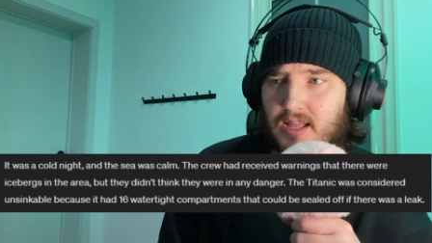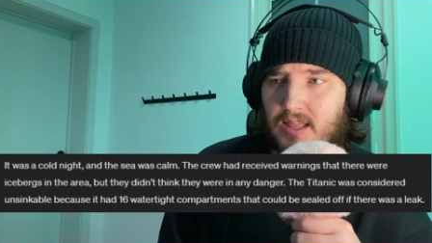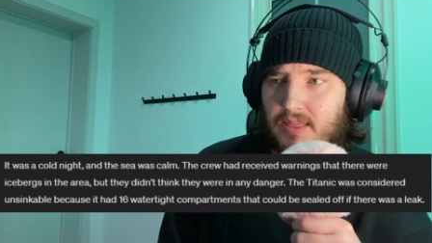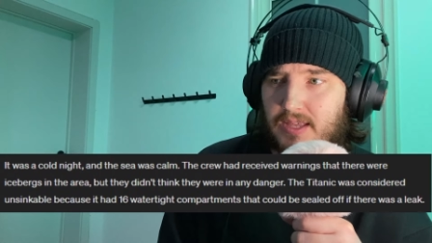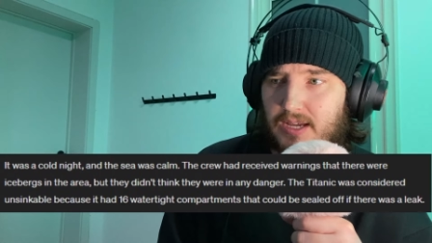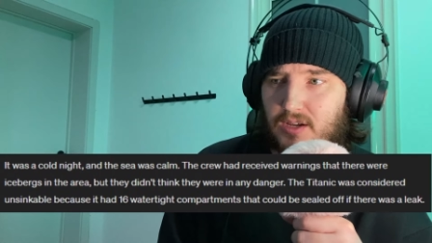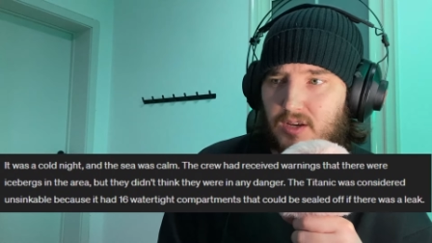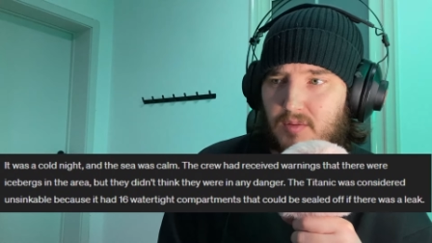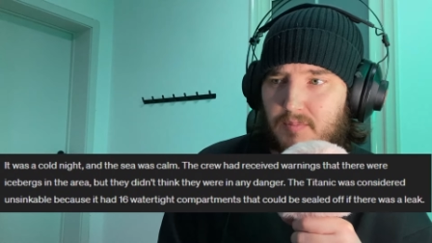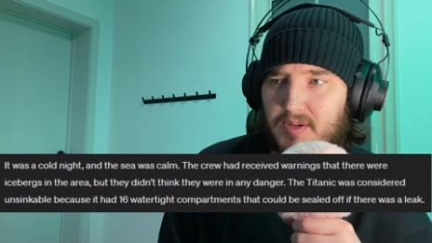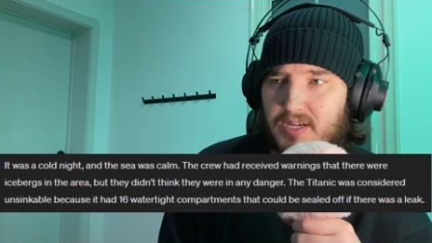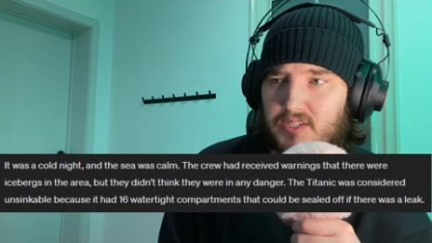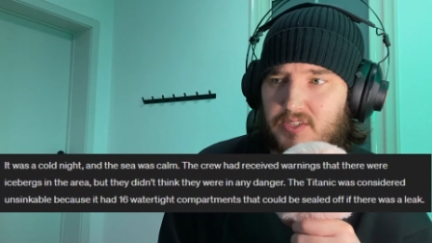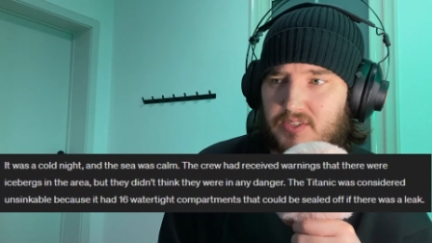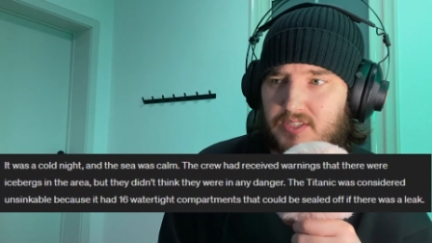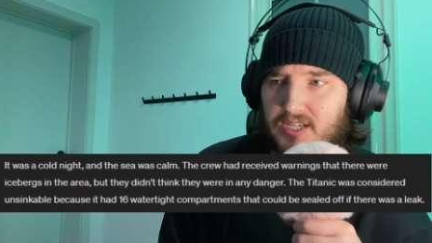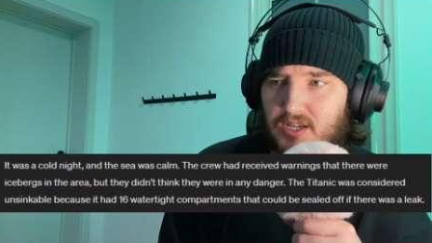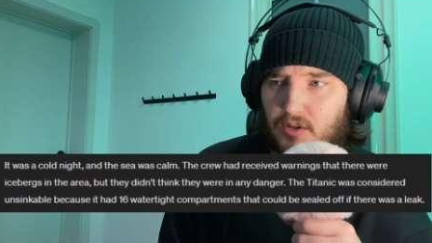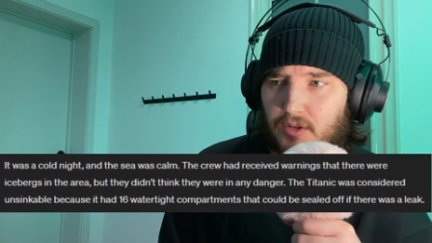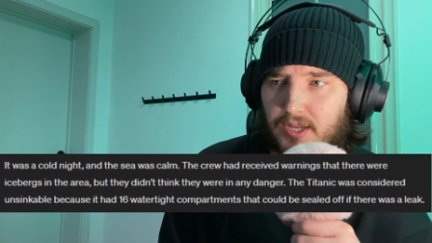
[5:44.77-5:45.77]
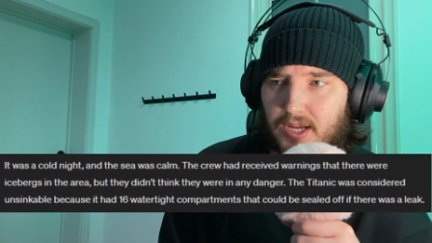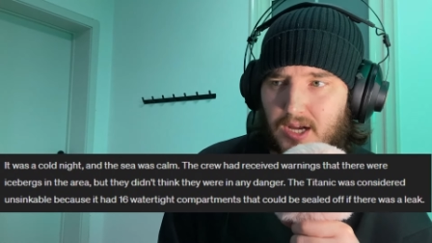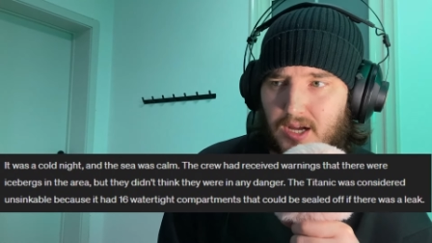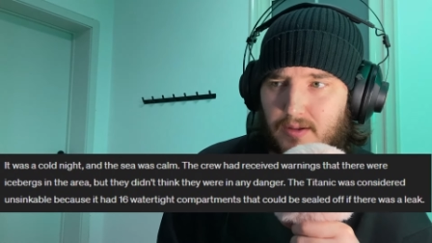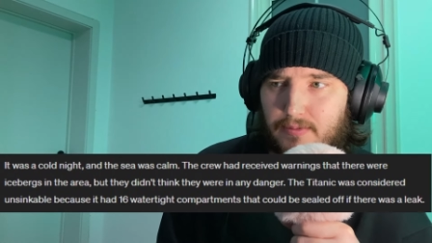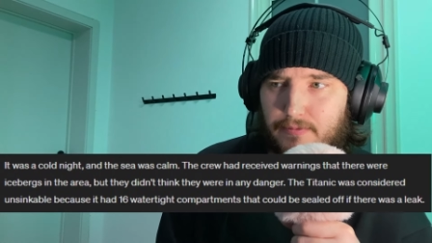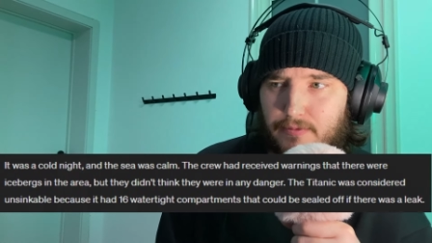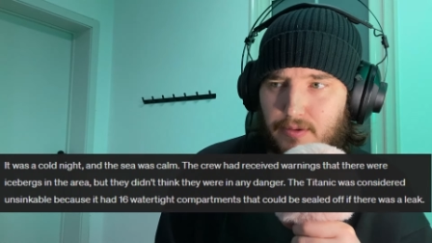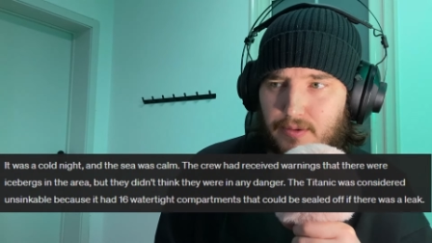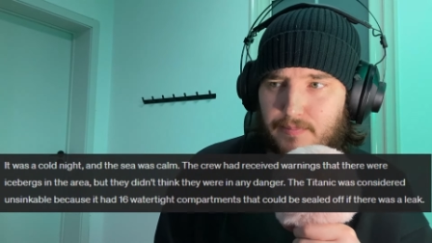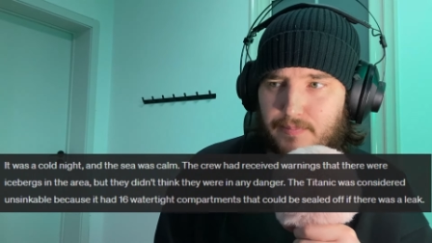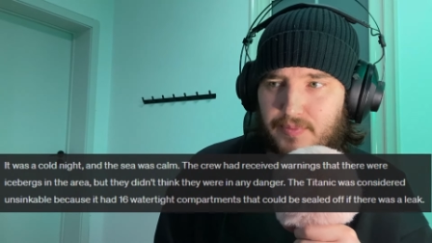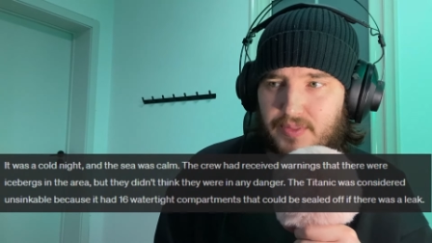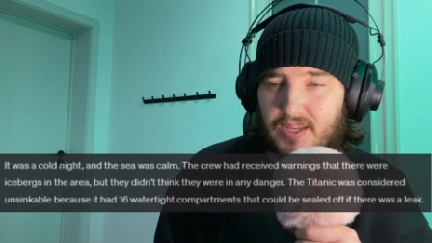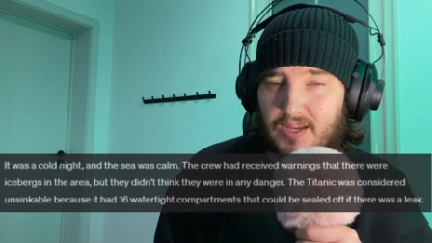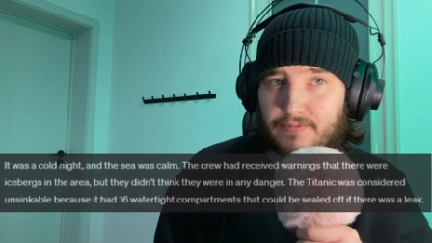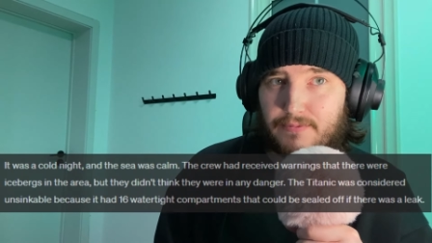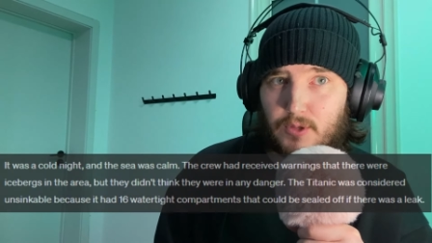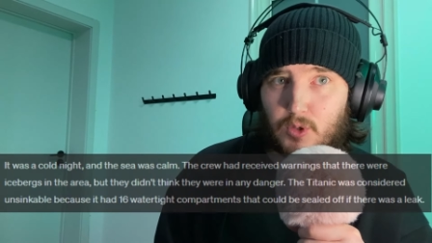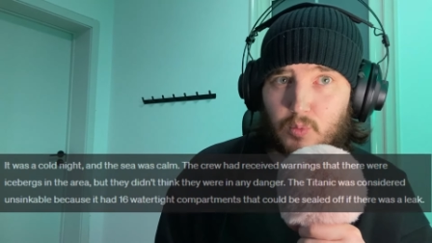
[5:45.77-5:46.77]
that could be sealed off
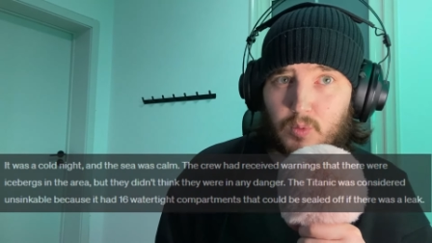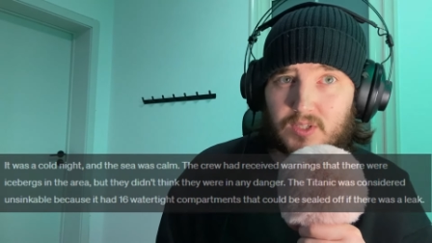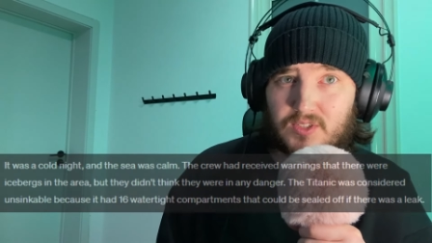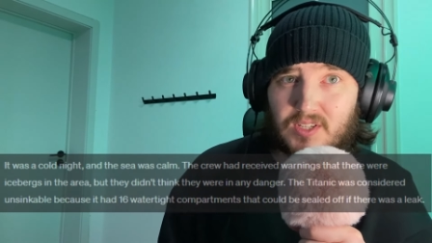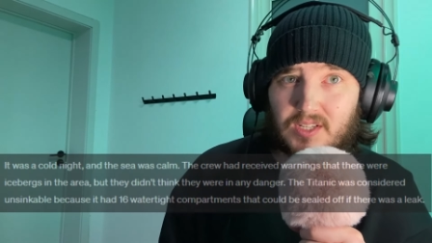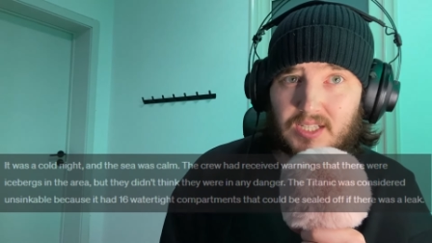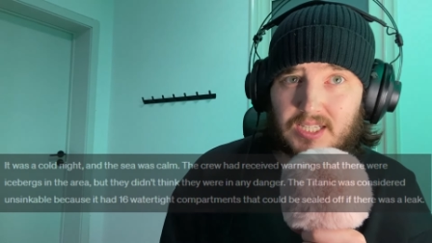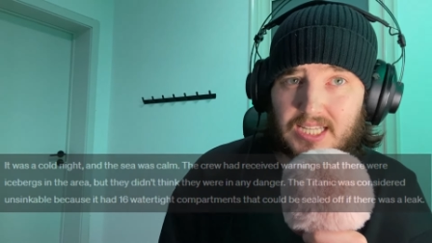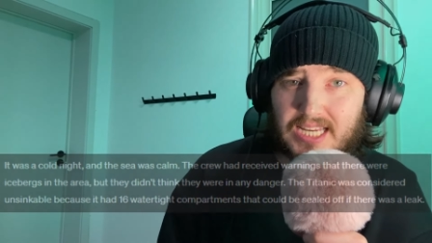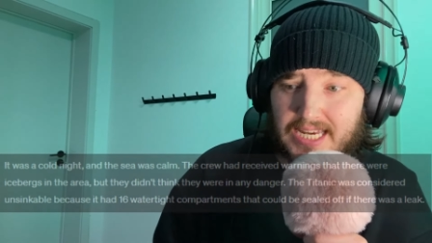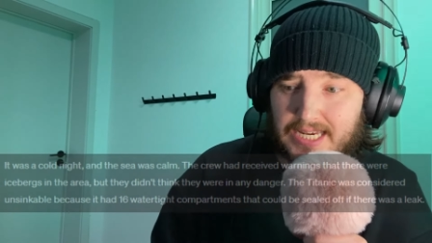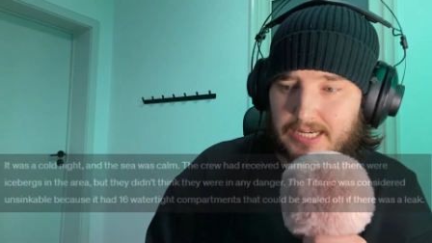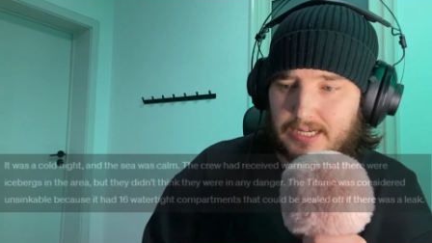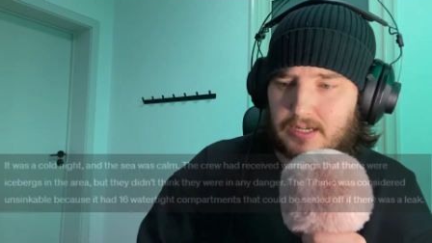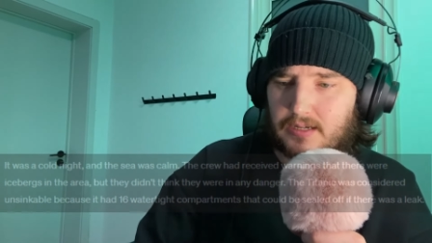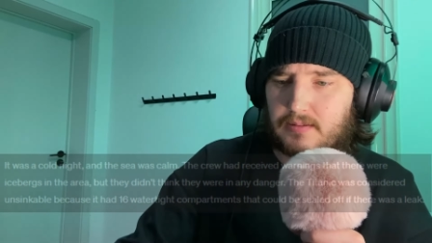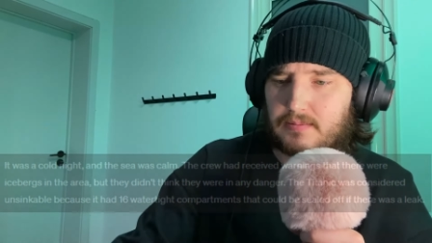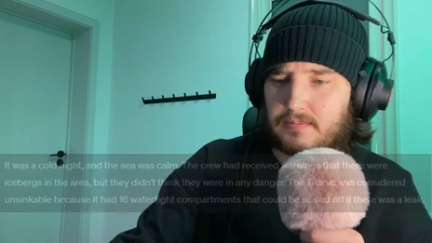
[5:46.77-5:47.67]
if there was a leak.